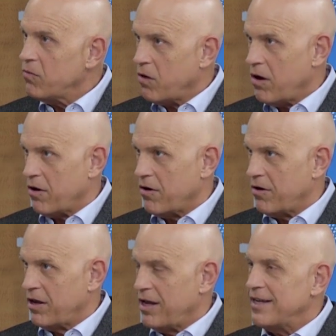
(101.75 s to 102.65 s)
water
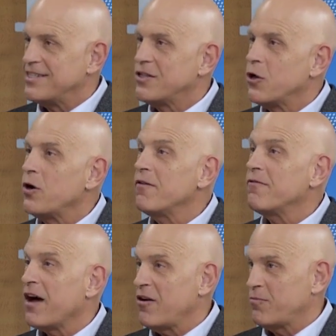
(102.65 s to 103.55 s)
is
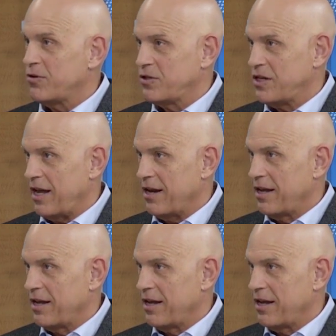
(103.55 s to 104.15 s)
35%.